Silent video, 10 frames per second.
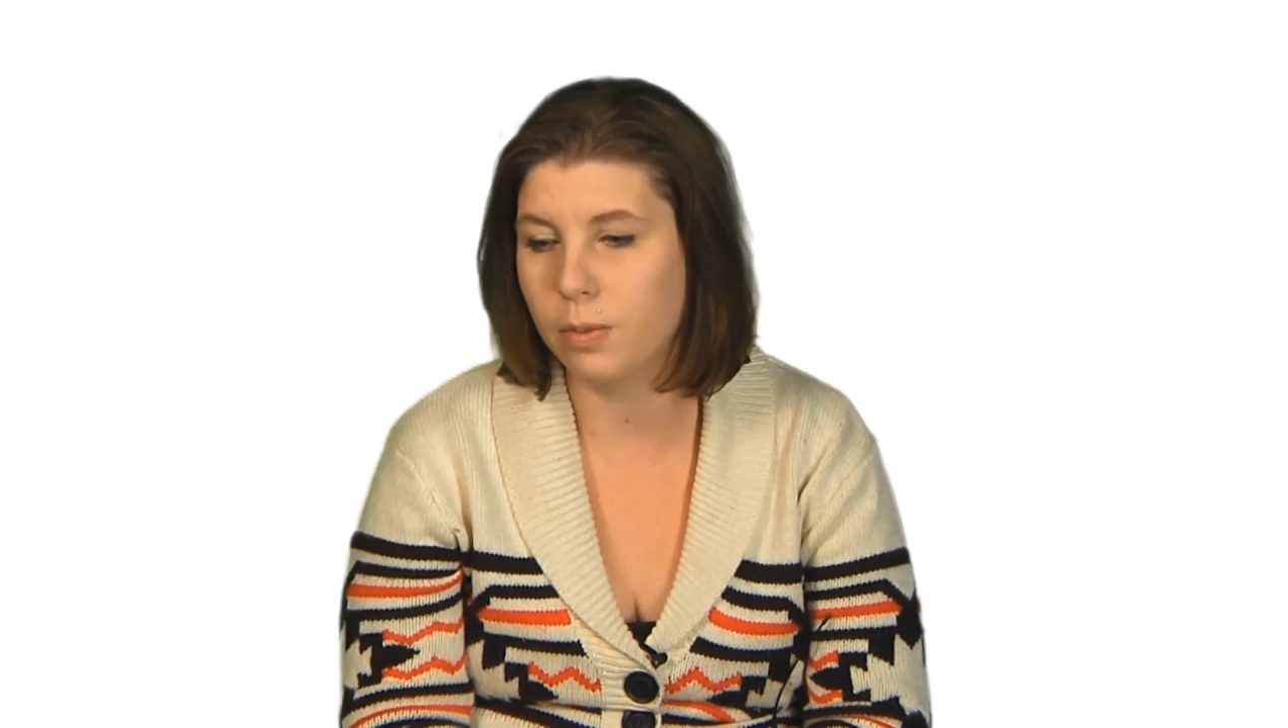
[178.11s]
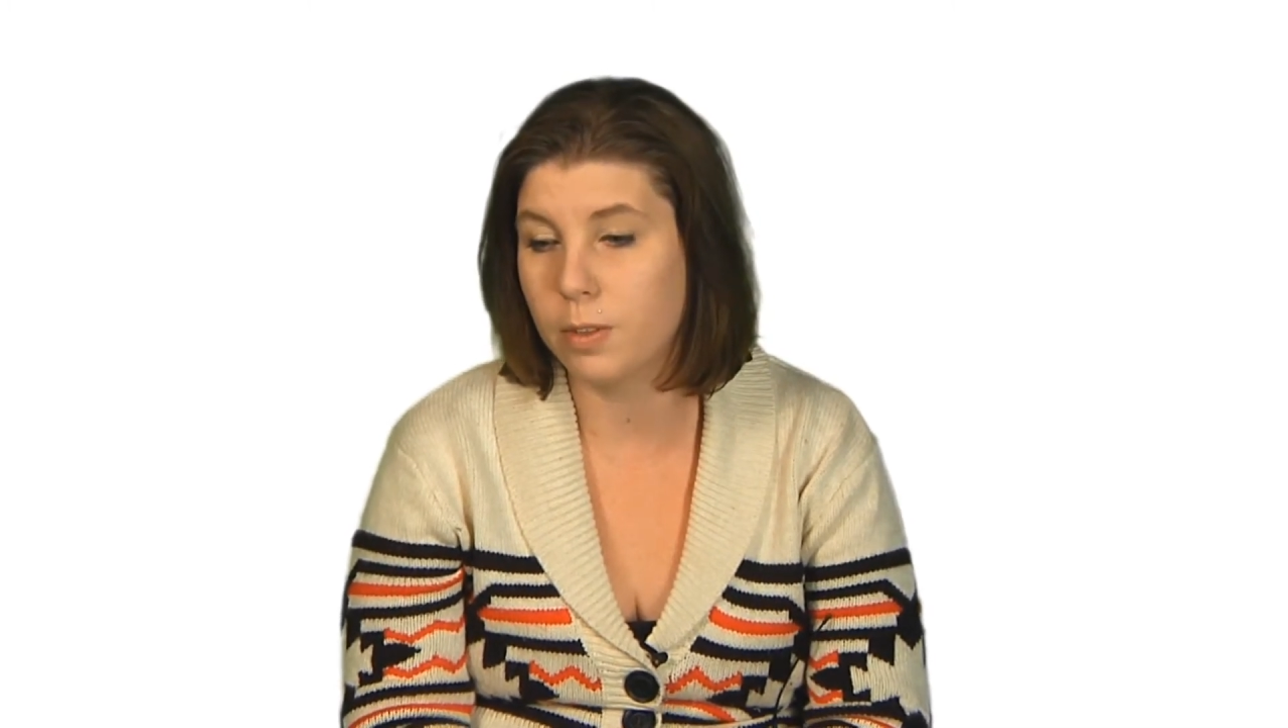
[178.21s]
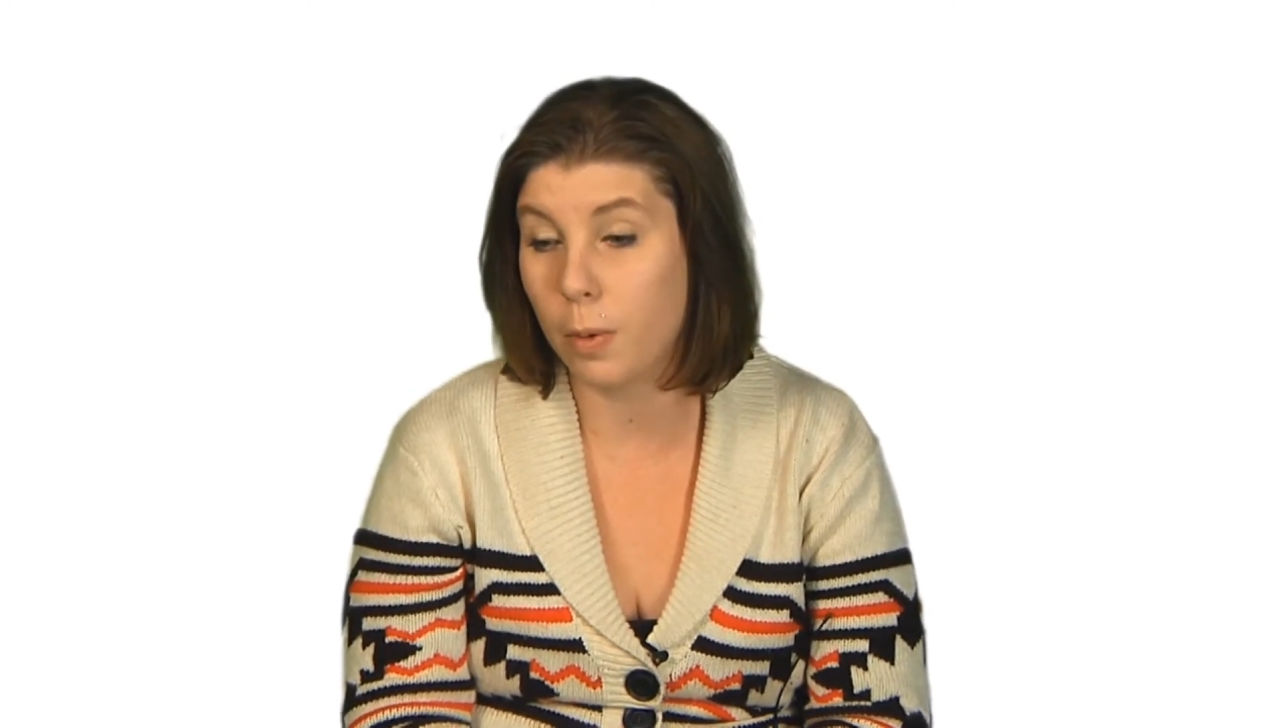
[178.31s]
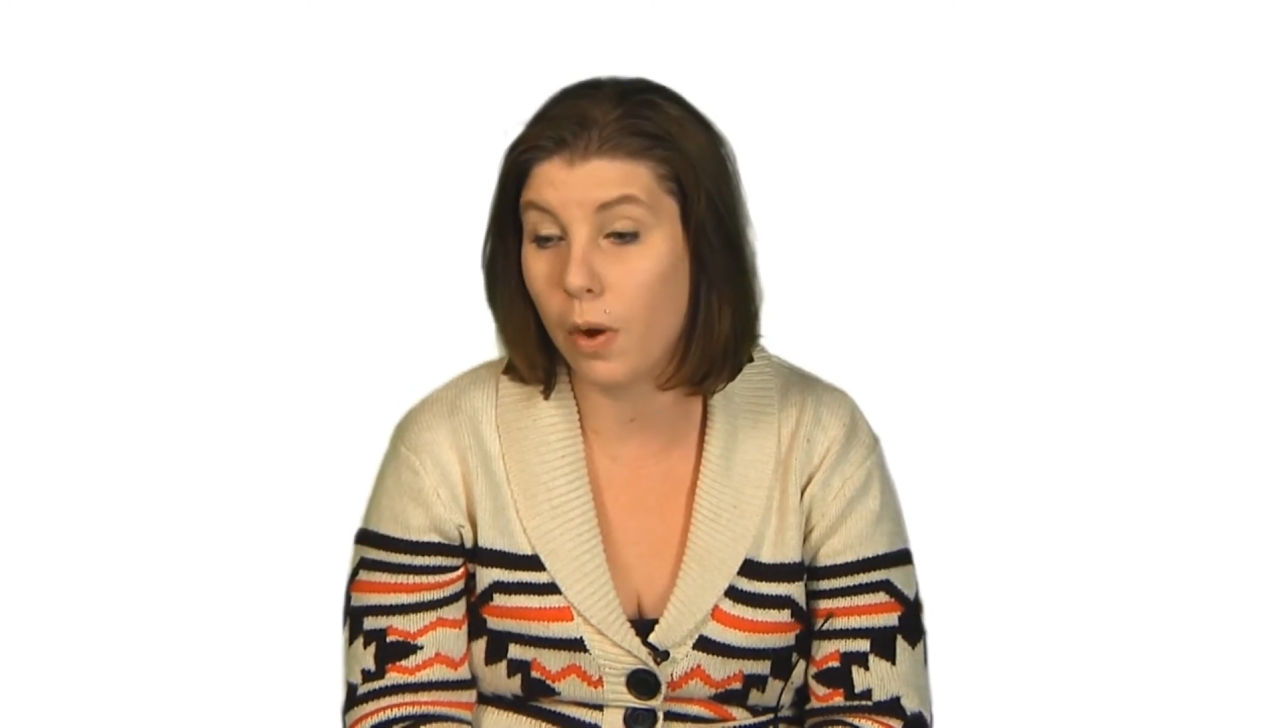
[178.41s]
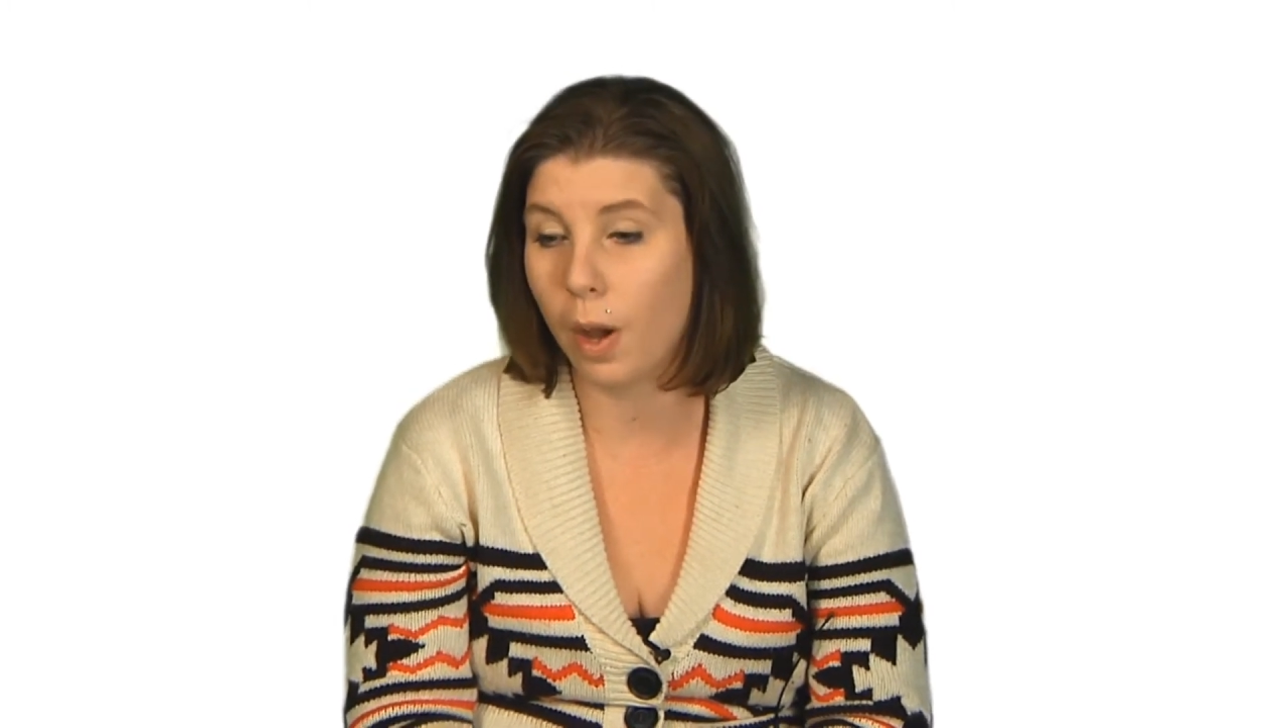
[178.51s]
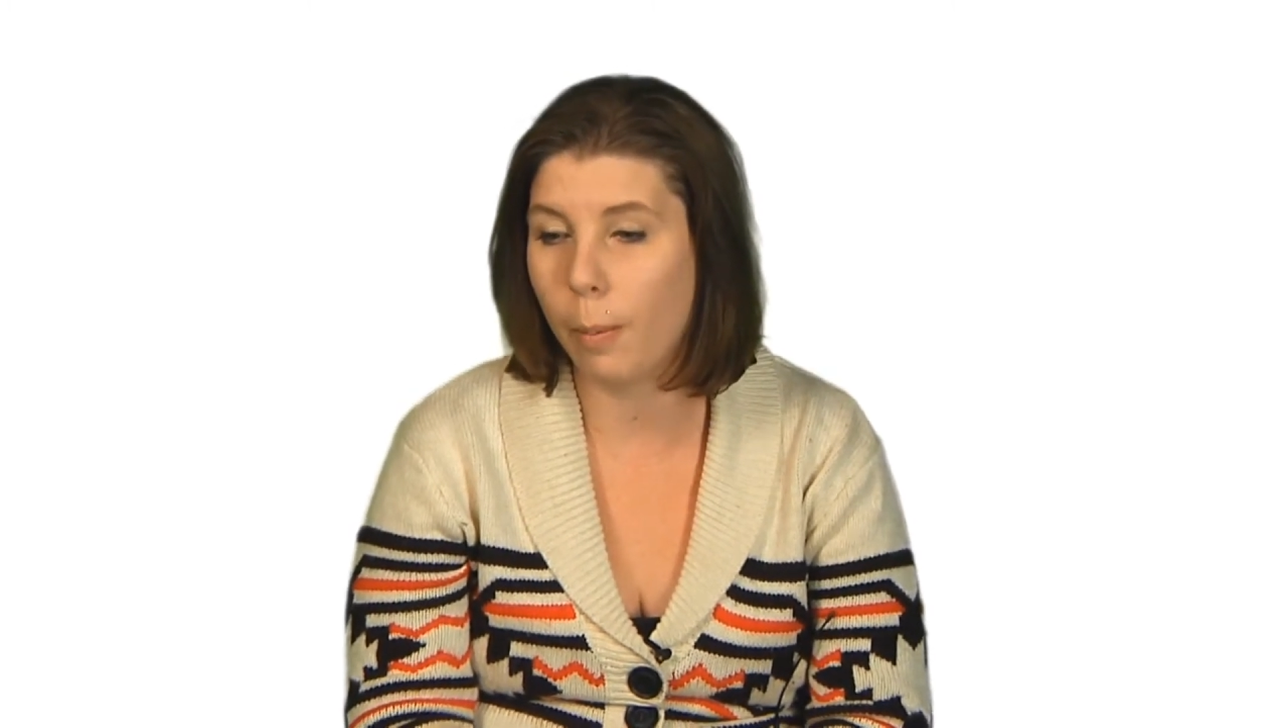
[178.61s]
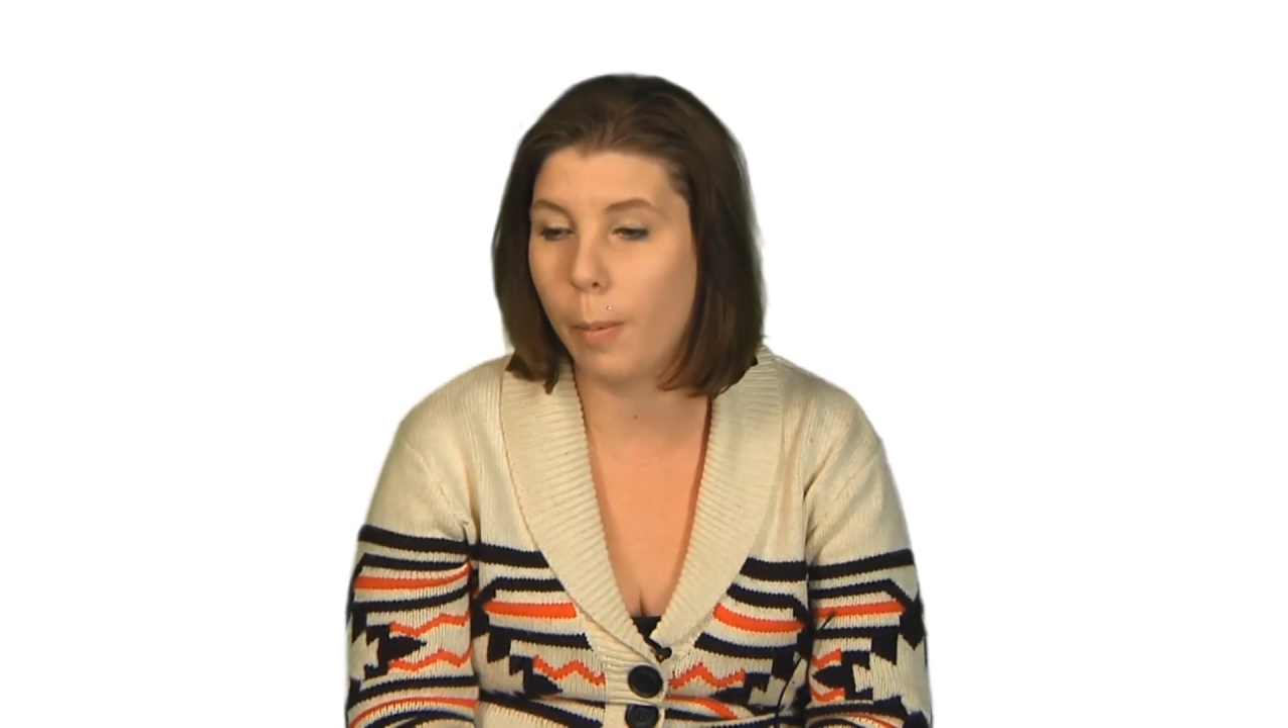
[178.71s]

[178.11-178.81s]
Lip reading: spoke up